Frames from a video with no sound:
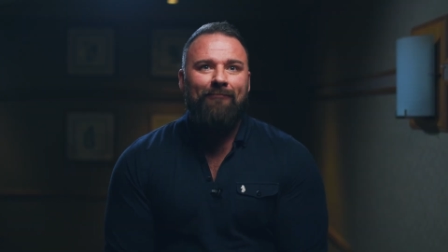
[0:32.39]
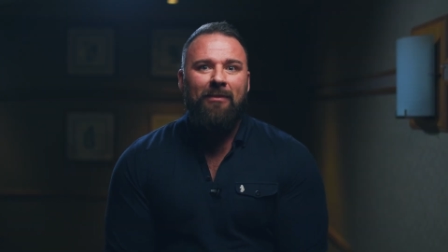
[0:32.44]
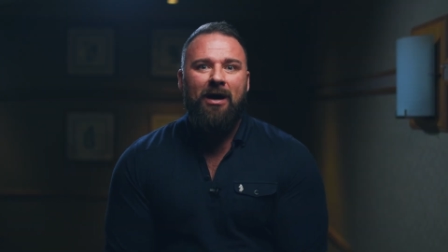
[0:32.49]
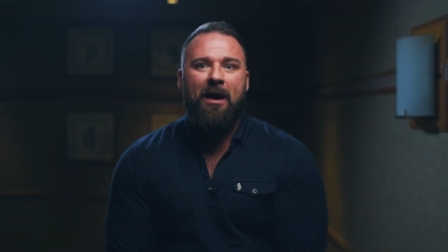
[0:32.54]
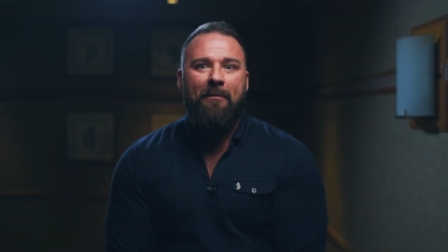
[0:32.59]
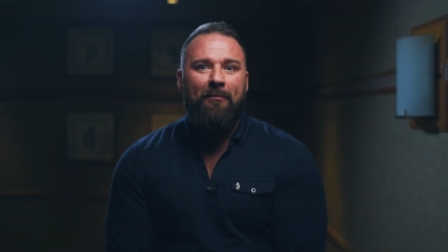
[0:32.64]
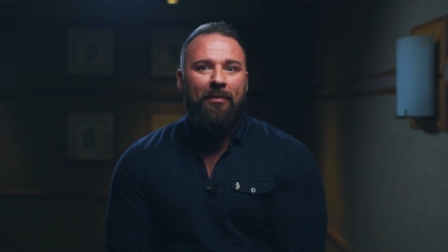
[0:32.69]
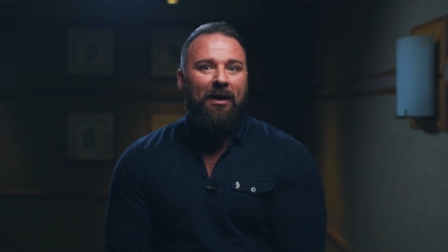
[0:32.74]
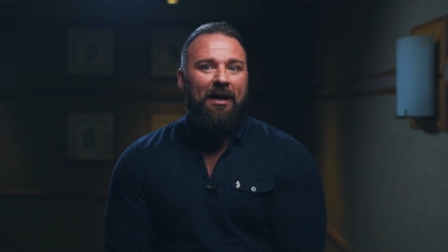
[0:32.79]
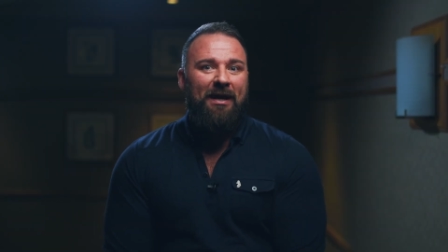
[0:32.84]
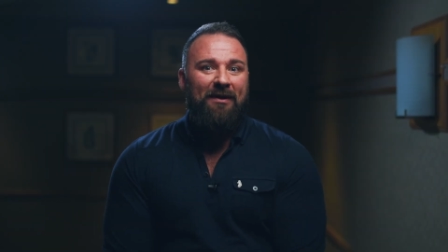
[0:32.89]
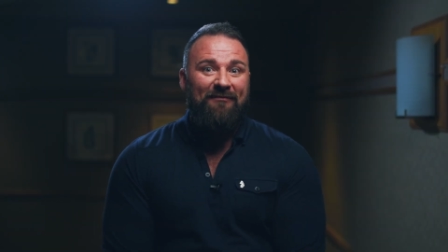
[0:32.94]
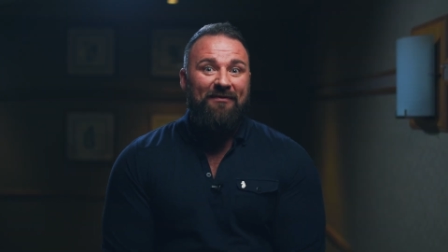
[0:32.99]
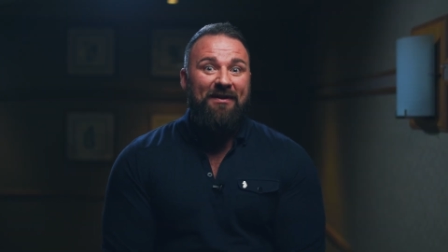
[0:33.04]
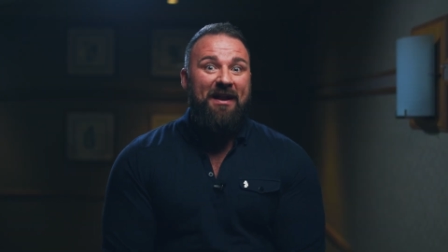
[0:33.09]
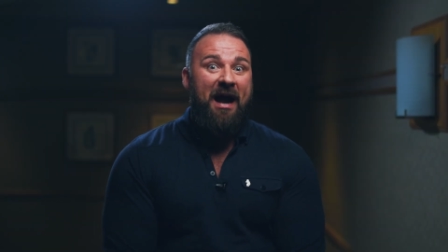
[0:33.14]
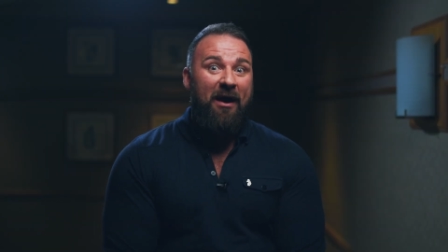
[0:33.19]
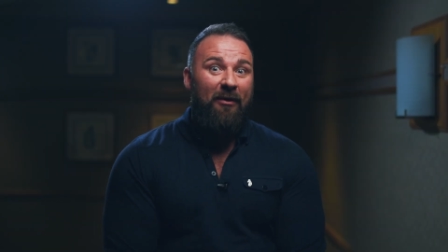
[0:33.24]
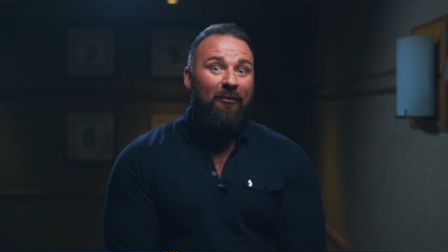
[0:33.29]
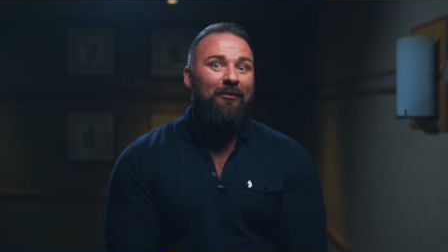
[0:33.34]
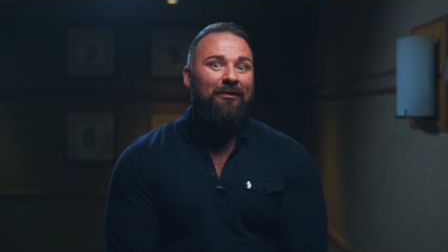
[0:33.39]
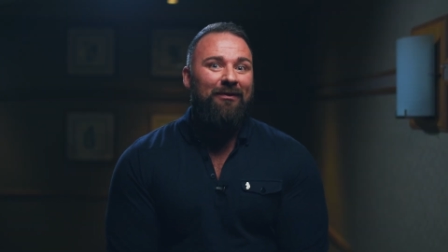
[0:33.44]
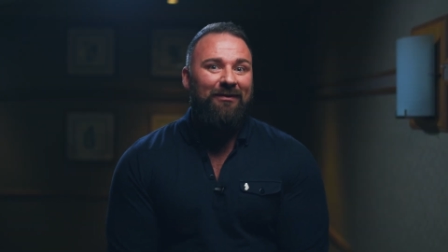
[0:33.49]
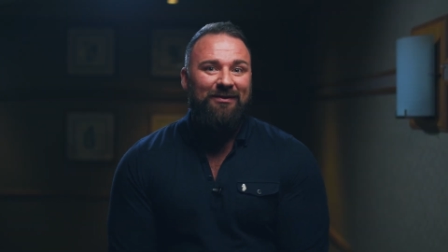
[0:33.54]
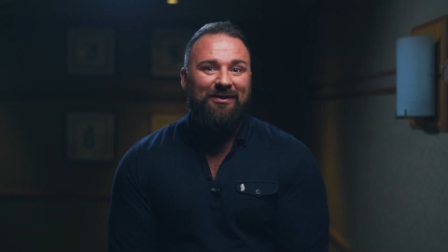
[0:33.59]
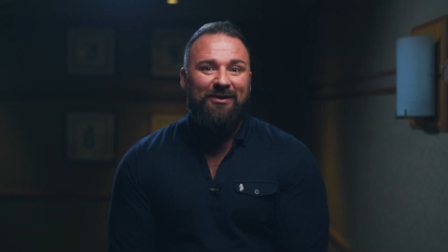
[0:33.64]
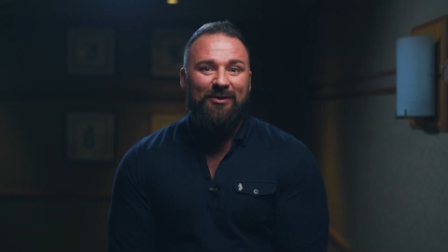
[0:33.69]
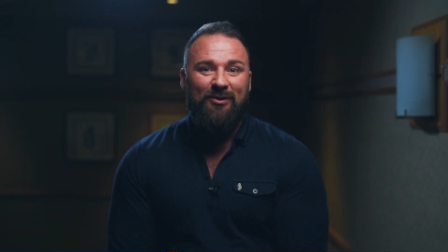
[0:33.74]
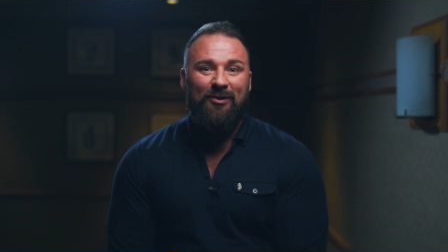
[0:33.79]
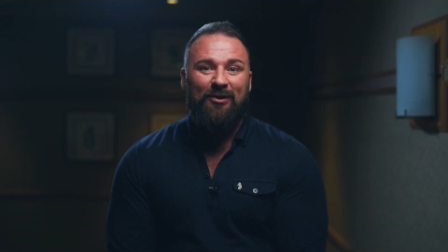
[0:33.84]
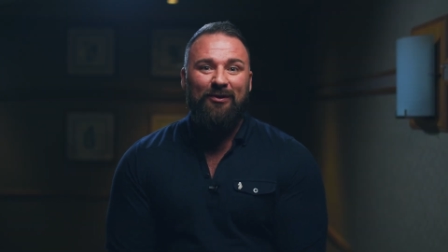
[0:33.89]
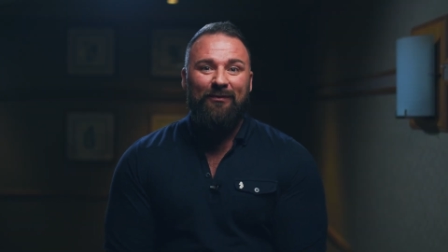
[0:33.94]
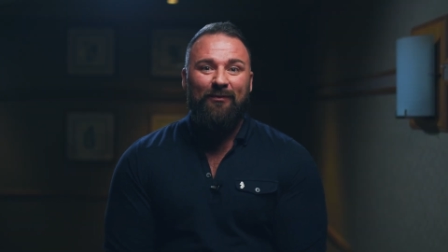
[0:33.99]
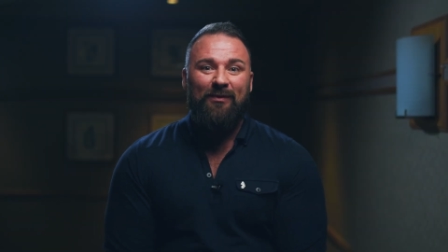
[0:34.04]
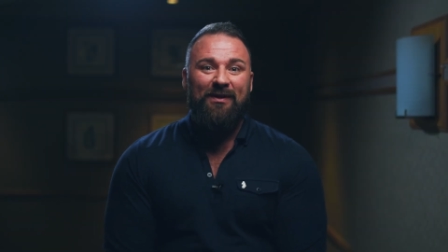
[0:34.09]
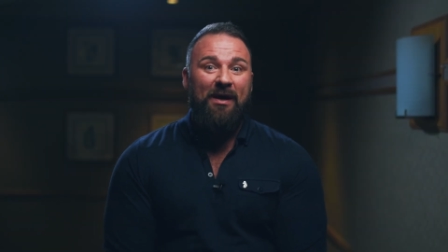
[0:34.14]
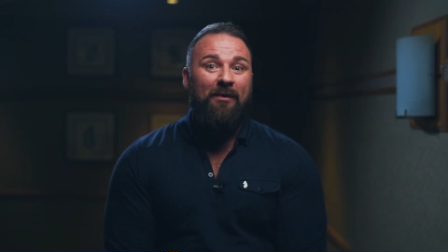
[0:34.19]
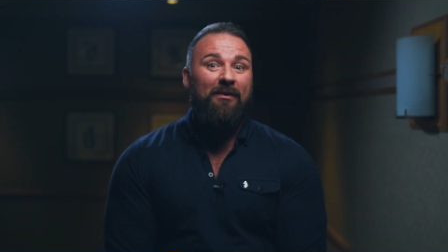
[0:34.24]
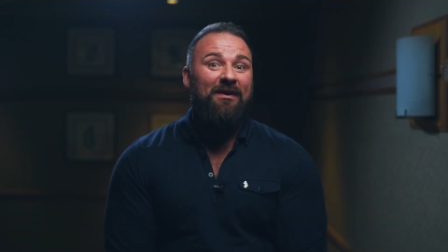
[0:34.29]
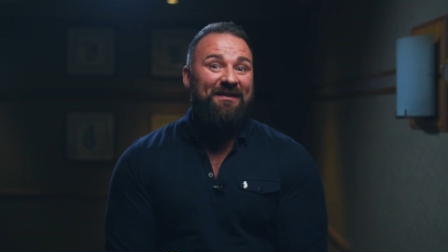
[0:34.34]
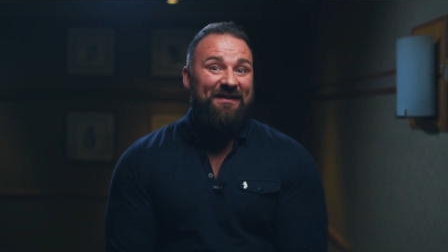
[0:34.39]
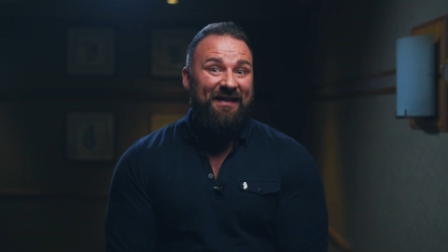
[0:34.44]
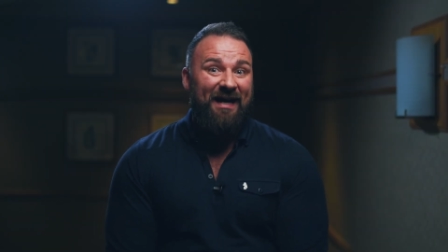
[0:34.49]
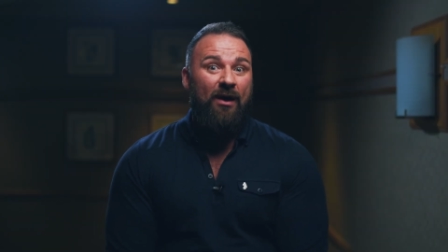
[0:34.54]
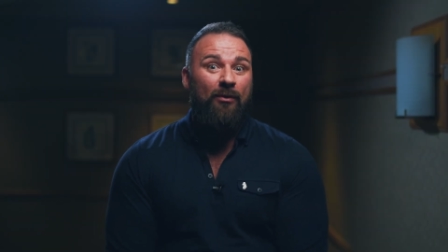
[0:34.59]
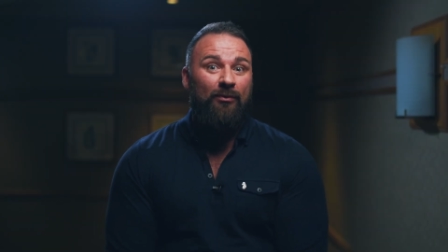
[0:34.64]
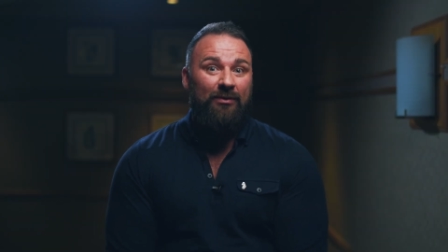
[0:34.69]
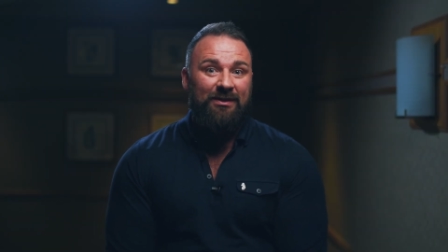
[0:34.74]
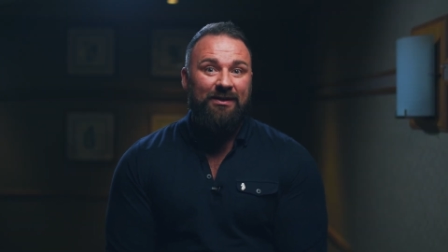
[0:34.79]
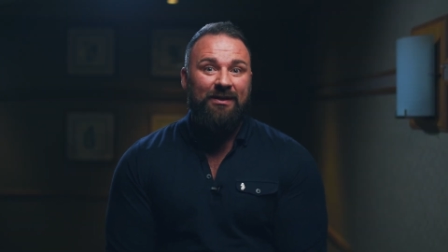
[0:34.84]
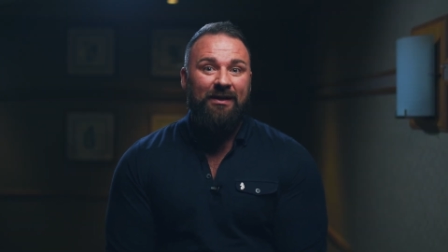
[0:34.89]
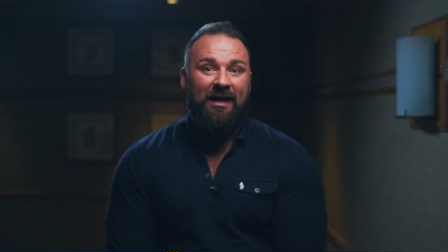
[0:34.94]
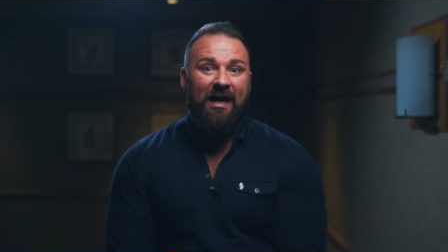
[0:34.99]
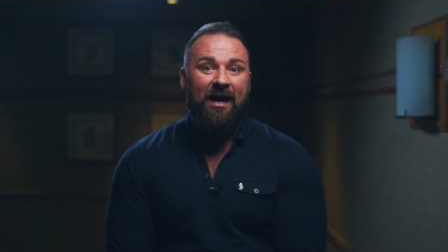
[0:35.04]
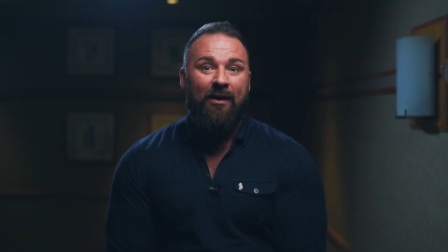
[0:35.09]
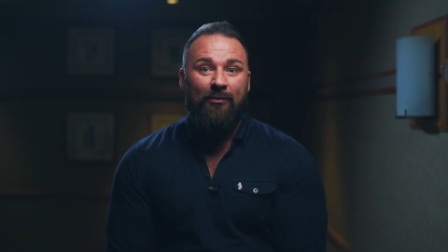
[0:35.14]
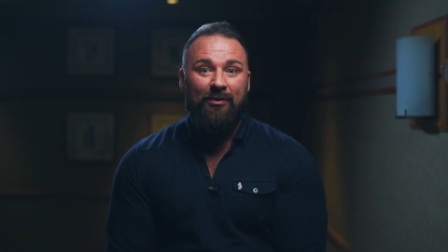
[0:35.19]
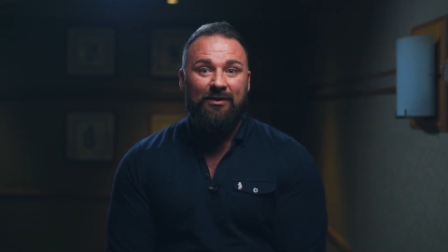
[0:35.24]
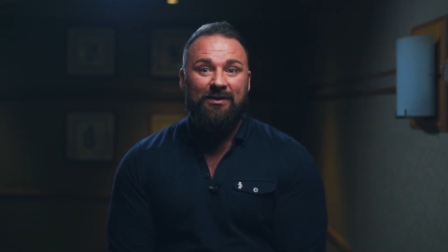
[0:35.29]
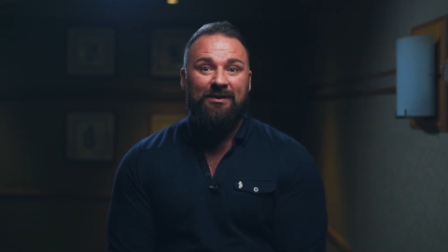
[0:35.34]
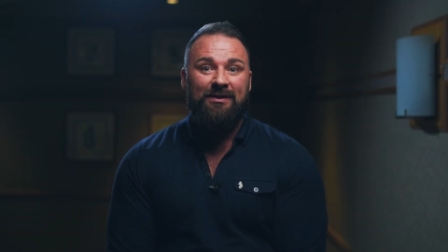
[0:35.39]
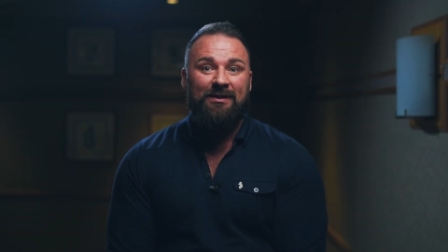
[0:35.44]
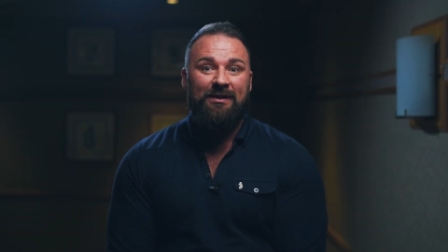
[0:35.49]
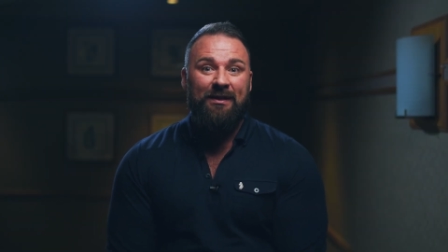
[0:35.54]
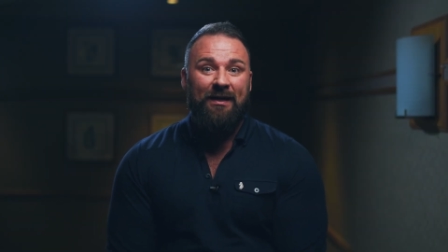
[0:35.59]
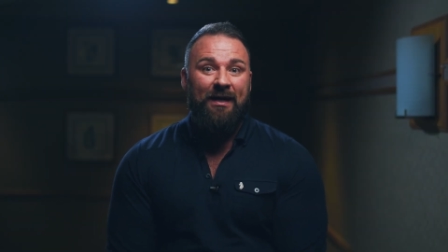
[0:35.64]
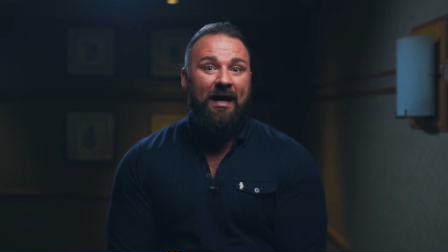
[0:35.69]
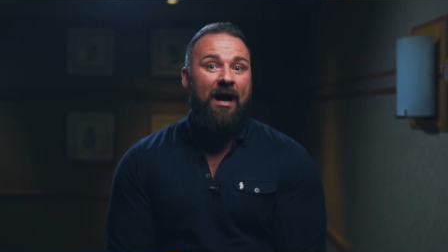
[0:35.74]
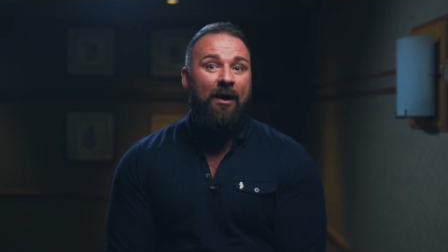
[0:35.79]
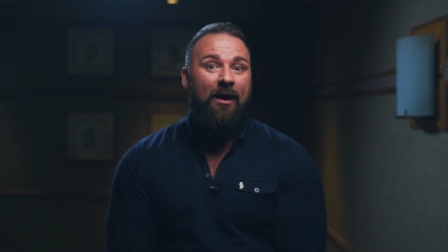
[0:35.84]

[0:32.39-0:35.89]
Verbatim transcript: I believe now to know without a doubt I was